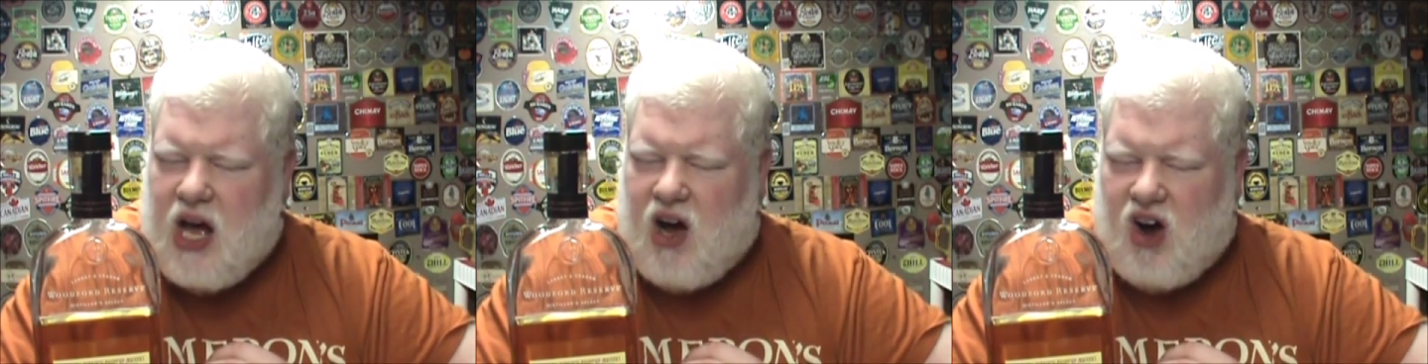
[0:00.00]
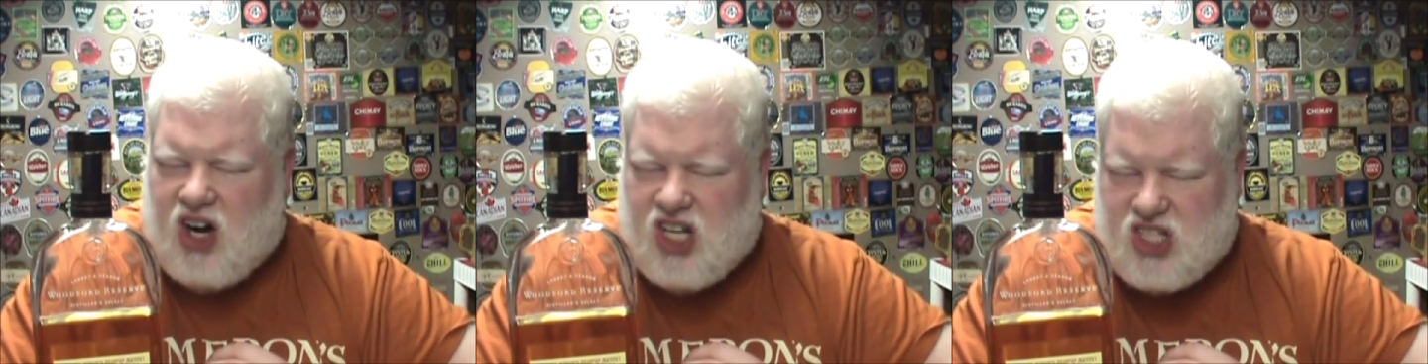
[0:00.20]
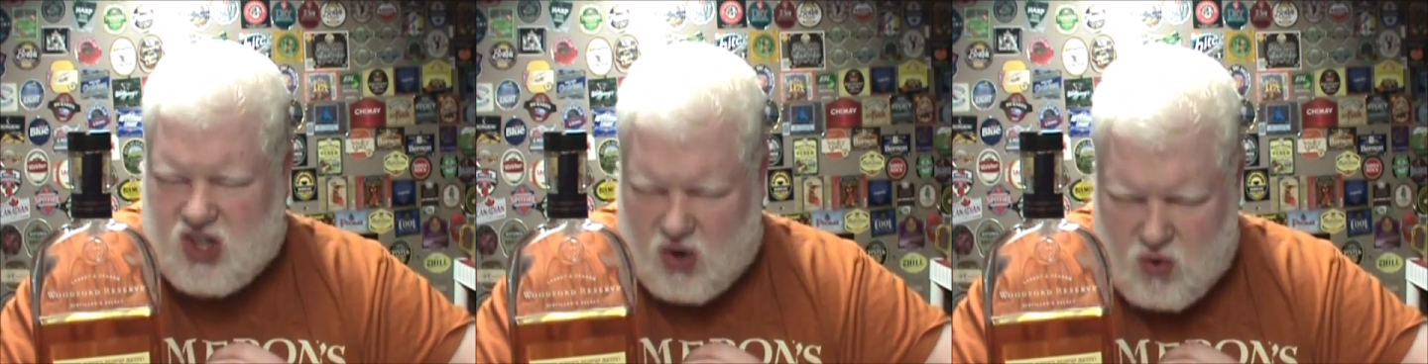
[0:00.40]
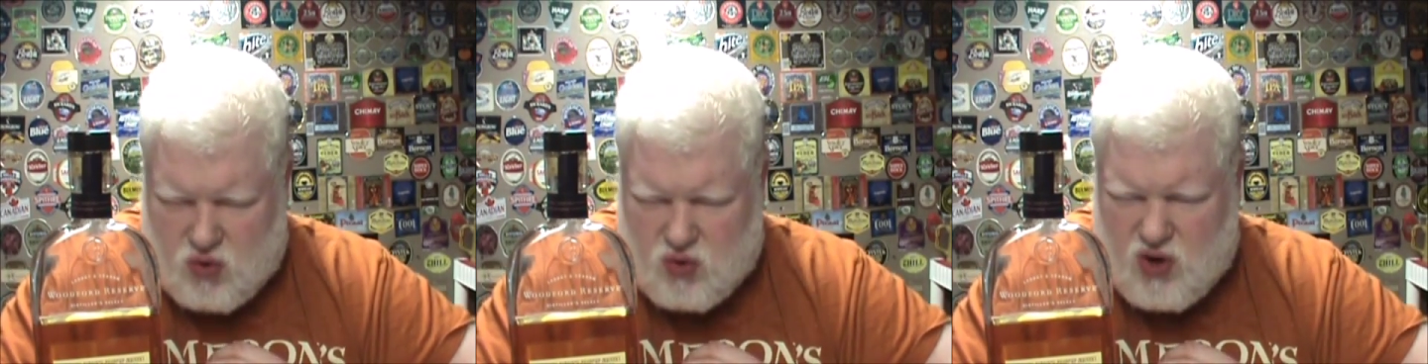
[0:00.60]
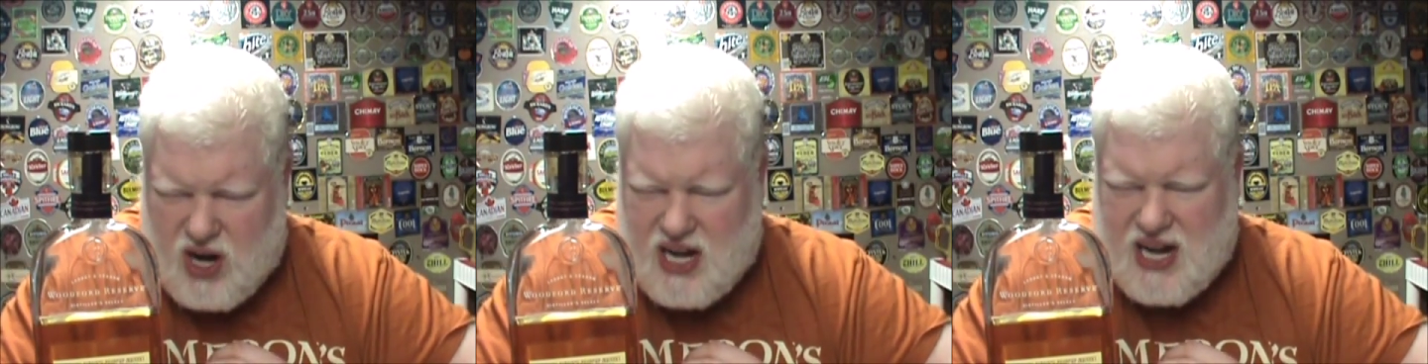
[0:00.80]
On its
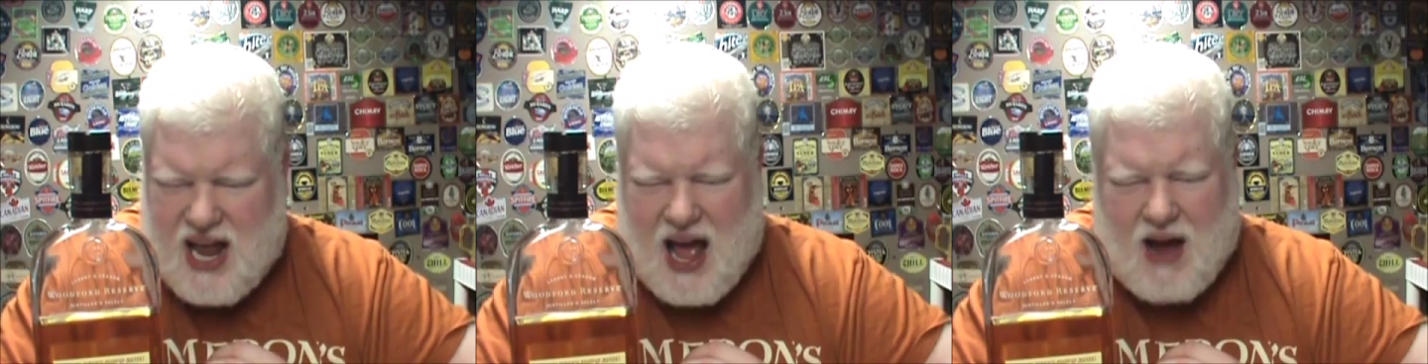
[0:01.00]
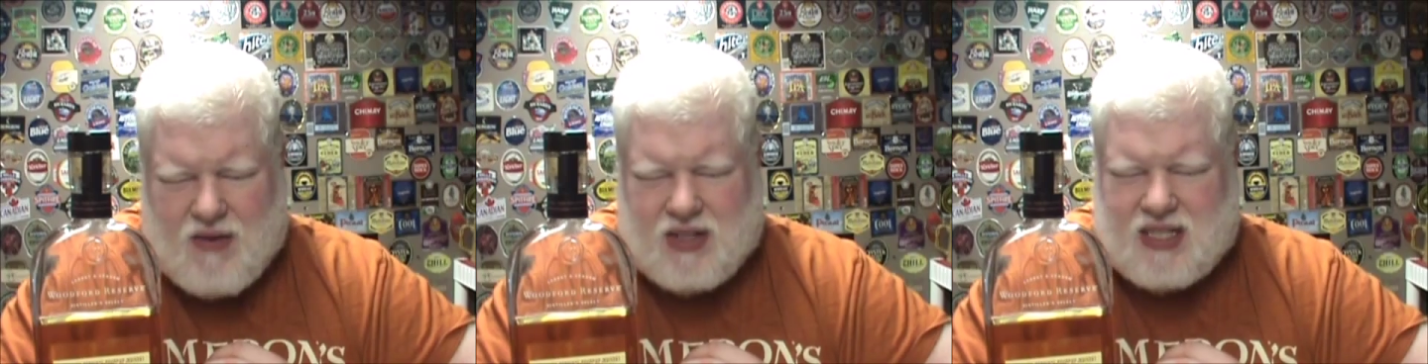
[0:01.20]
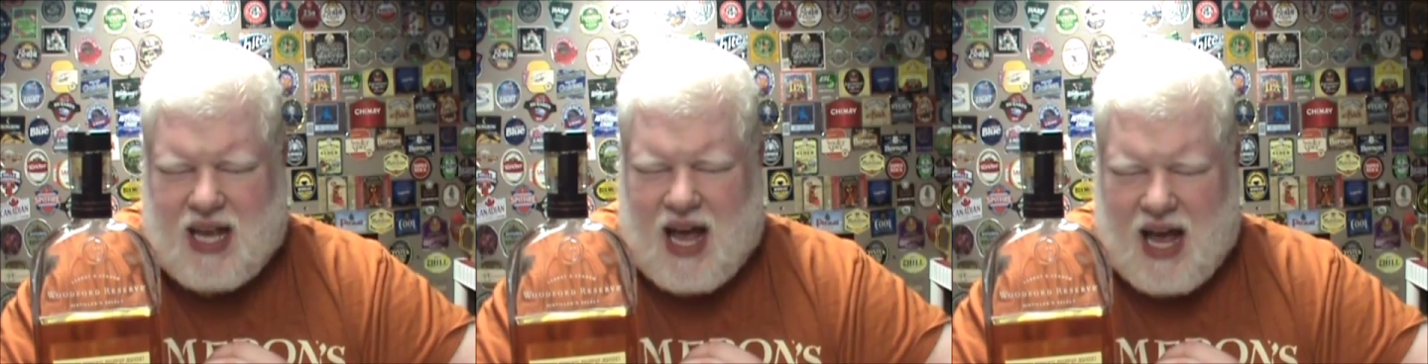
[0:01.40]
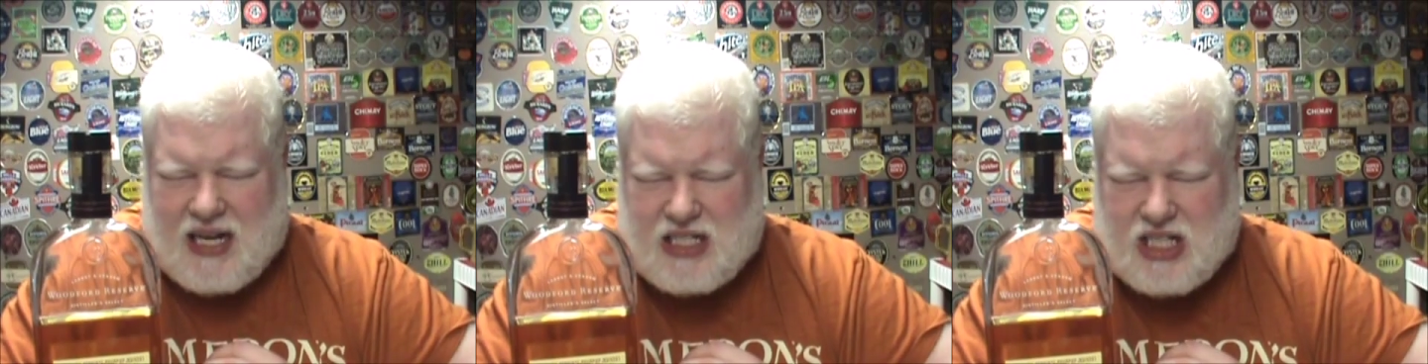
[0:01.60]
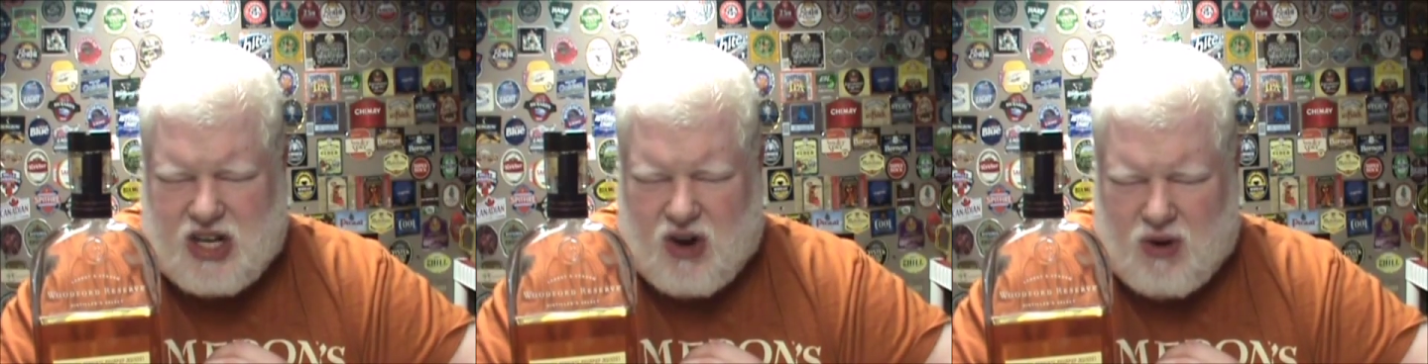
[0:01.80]
own right now, it's
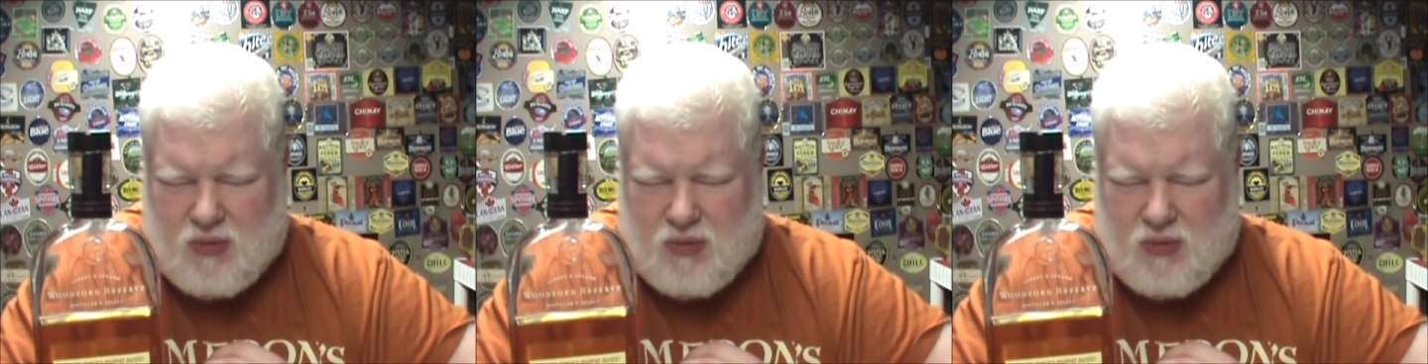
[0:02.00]
actually